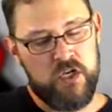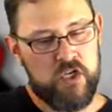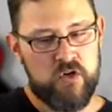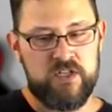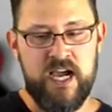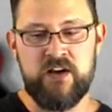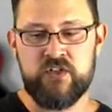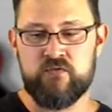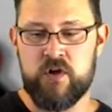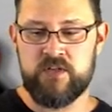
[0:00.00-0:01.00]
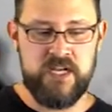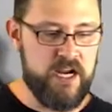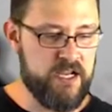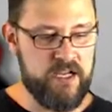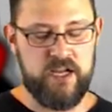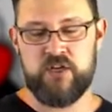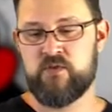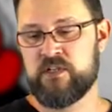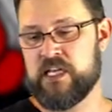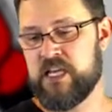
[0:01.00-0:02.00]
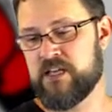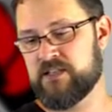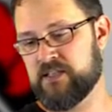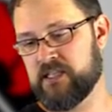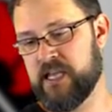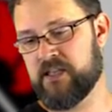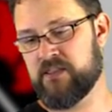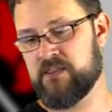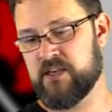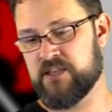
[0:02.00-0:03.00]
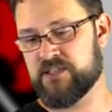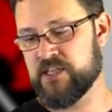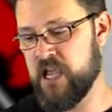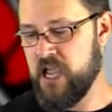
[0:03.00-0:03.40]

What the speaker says: your tires are rotating and you land like this?